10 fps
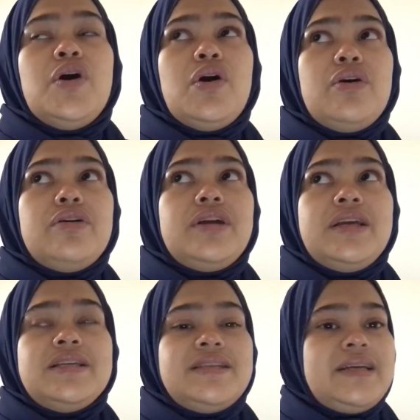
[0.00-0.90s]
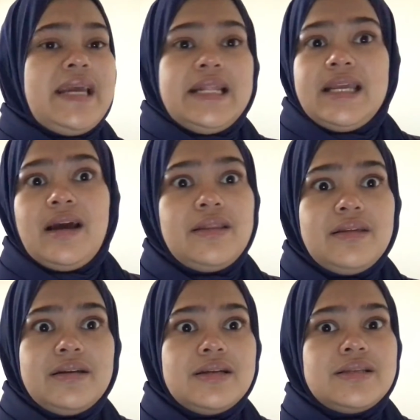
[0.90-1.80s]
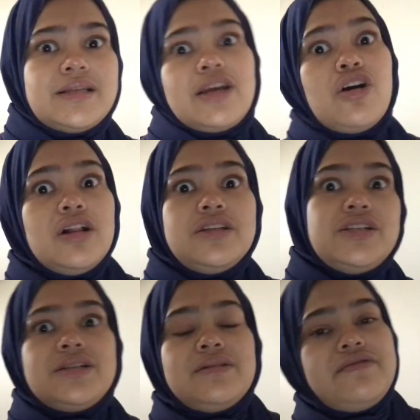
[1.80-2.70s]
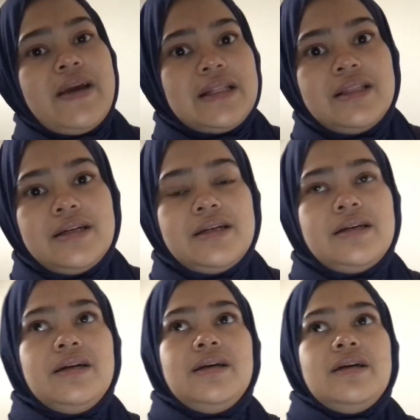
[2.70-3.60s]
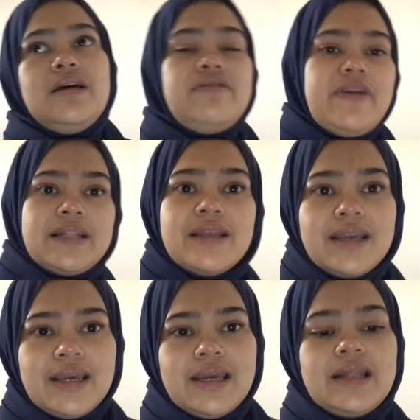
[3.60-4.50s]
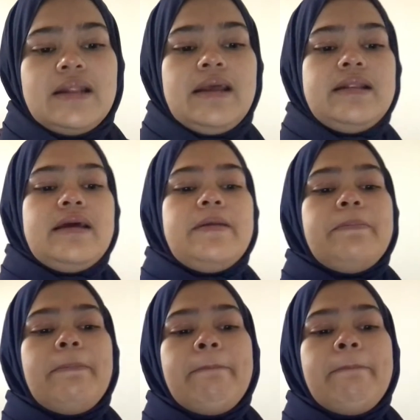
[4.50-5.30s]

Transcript: or is there any other psychological factor affecting it. And then